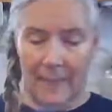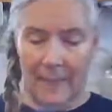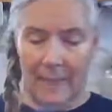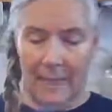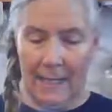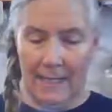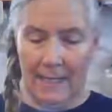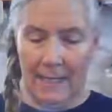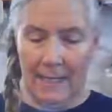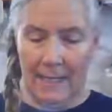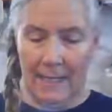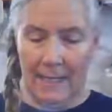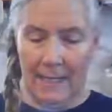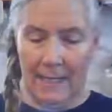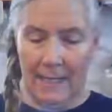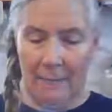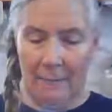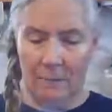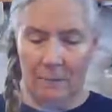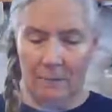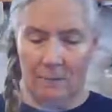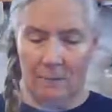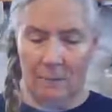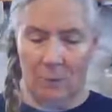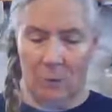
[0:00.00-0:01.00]
As I said
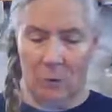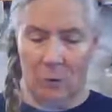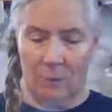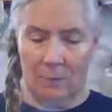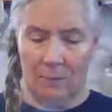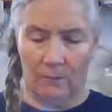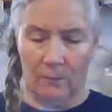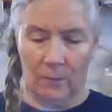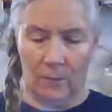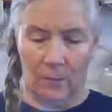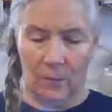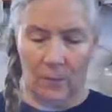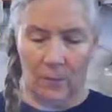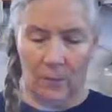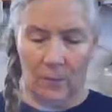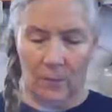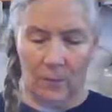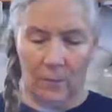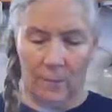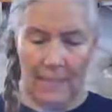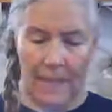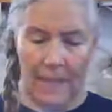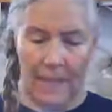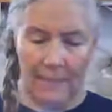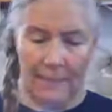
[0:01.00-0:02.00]
before, for years
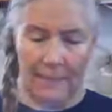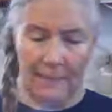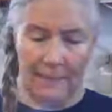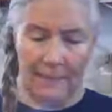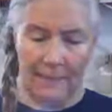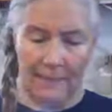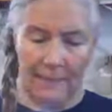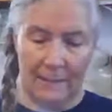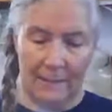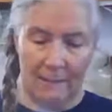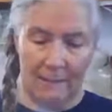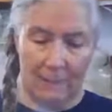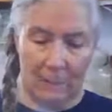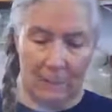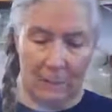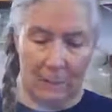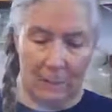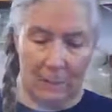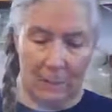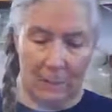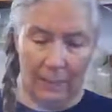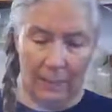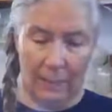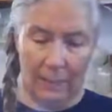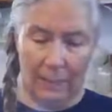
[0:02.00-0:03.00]
Catholics in
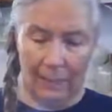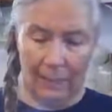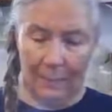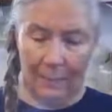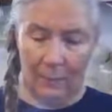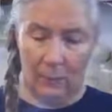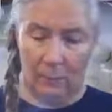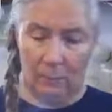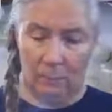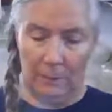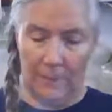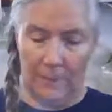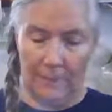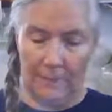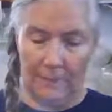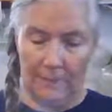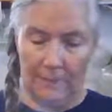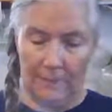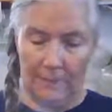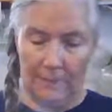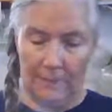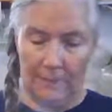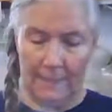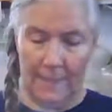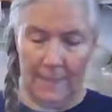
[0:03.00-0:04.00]
America had little
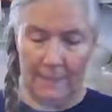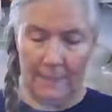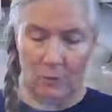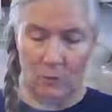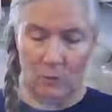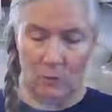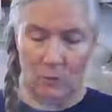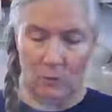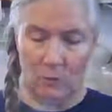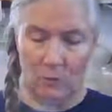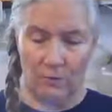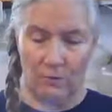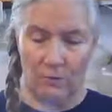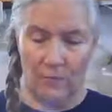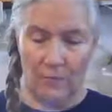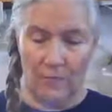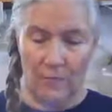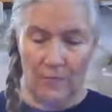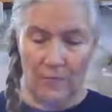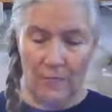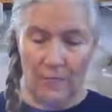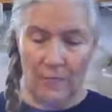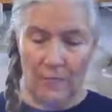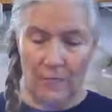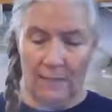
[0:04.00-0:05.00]
plastic statues of
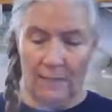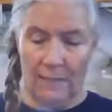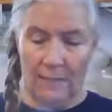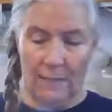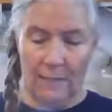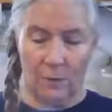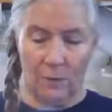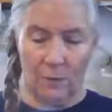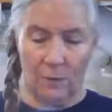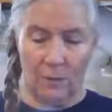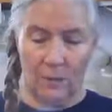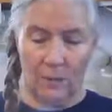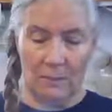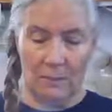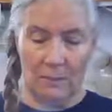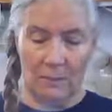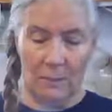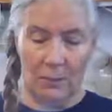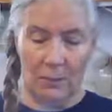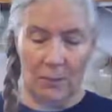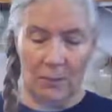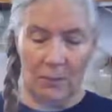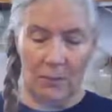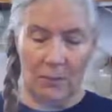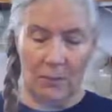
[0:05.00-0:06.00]
St.
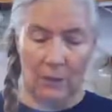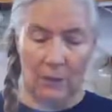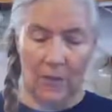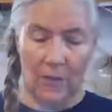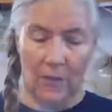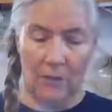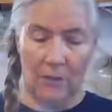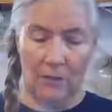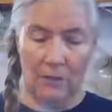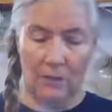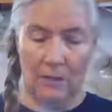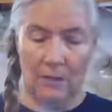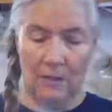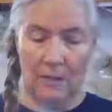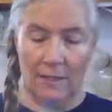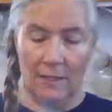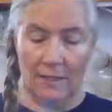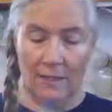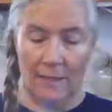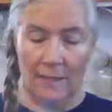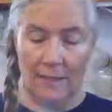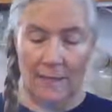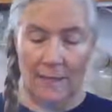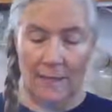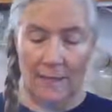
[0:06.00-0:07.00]
Christopher in their cars, then the
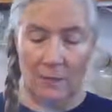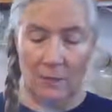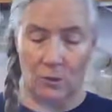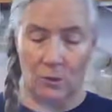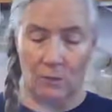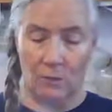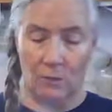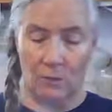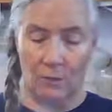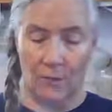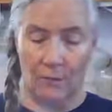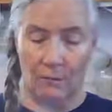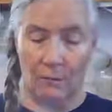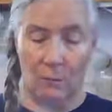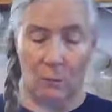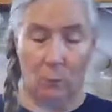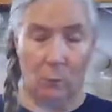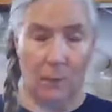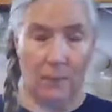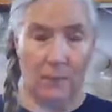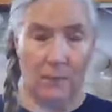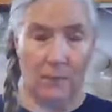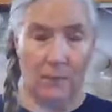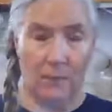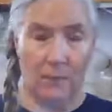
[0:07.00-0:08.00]
statues gave
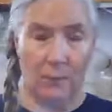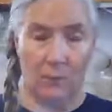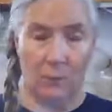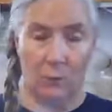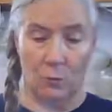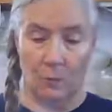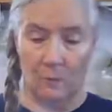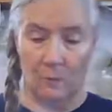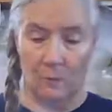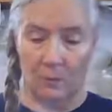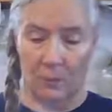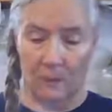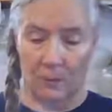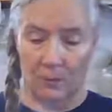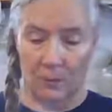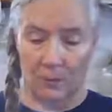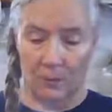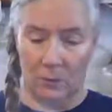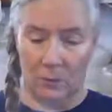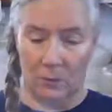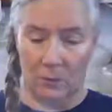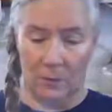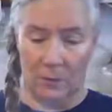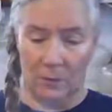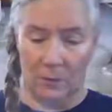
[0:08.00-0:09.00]
away to dream
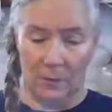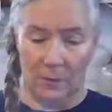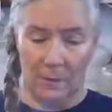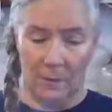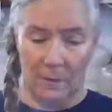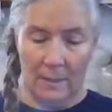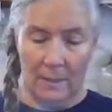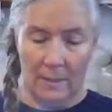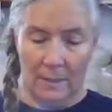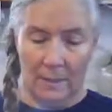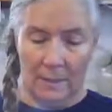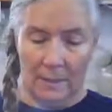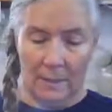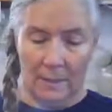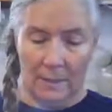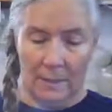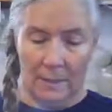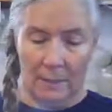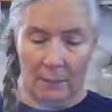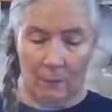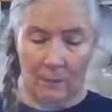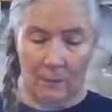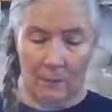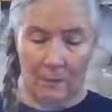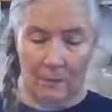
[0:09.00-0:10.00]
catchers.
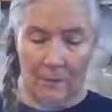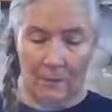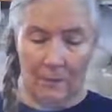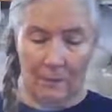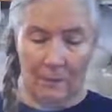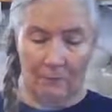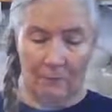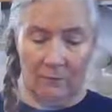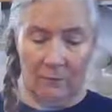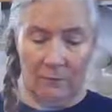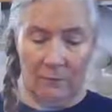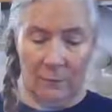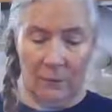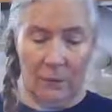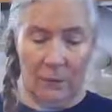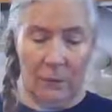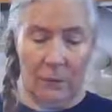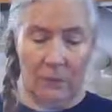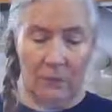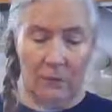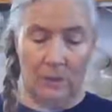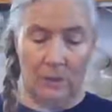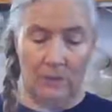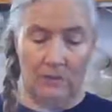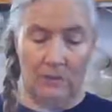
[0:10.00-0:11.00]
That was the end of
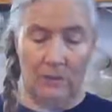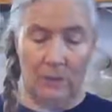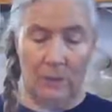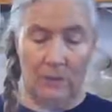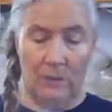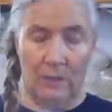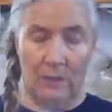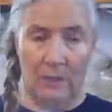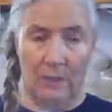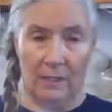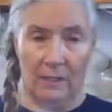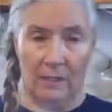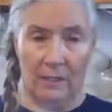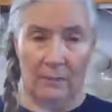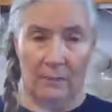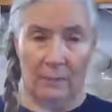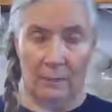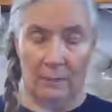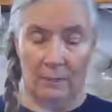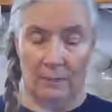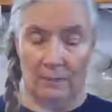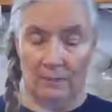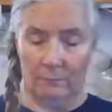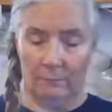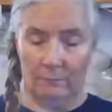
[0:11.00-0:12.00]
America as far as I knew
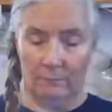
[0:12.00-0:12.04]
it.